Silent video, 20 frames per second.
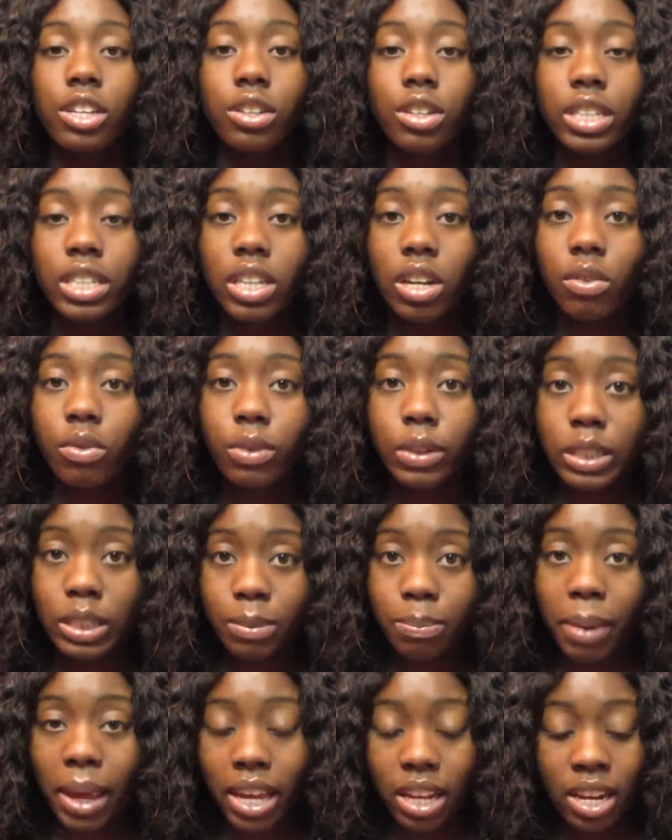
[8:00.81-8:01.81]
your
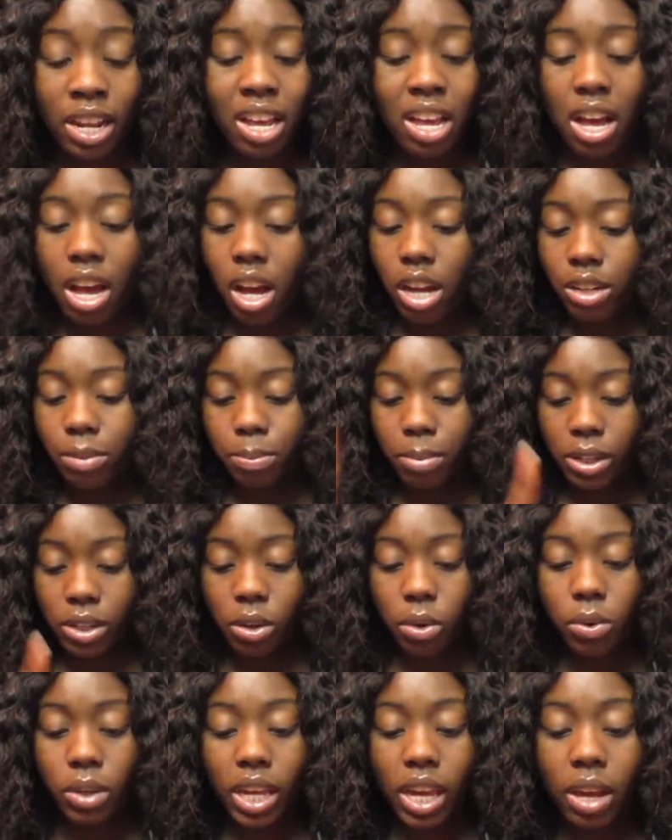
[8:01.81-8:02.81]
self-respect, be
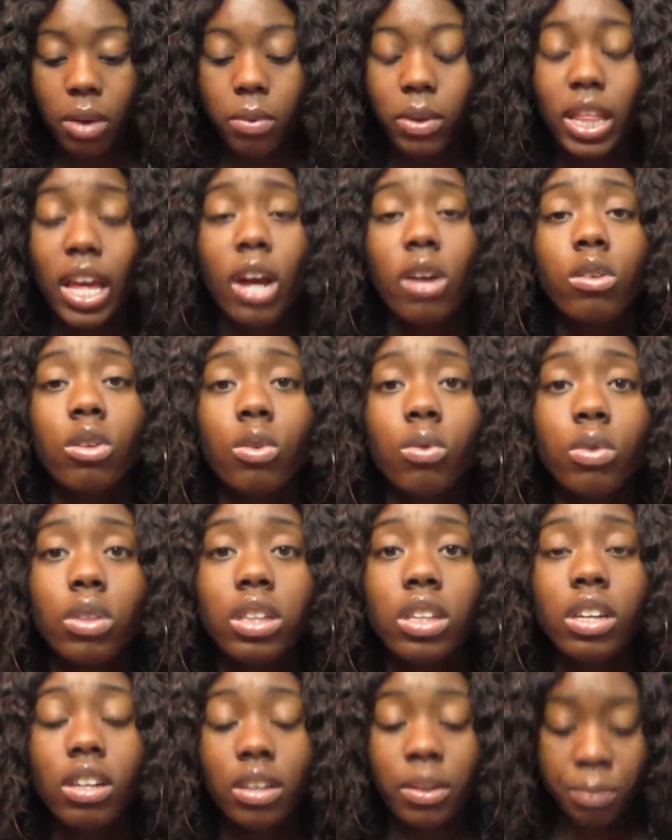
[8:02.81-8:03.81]
okay with how you
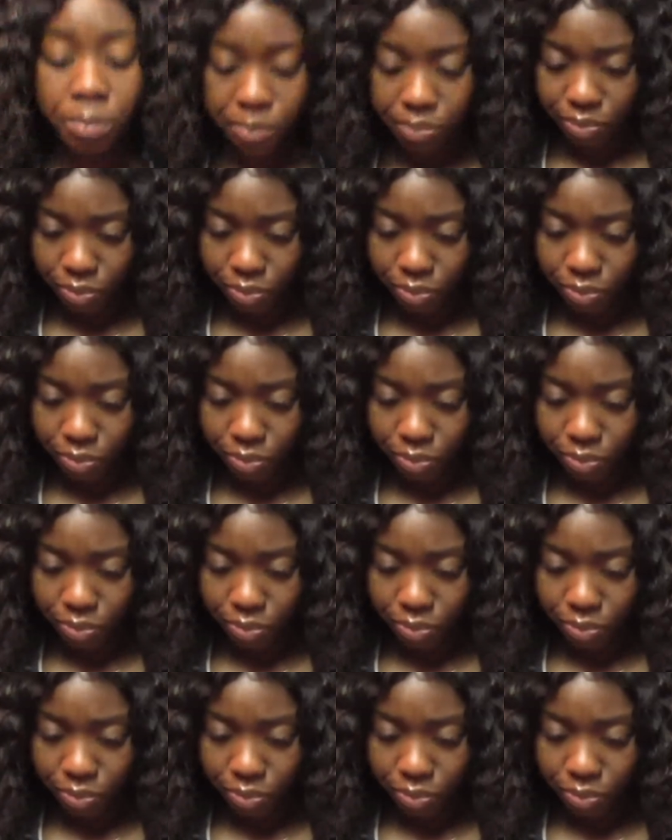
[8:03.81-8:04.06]
look,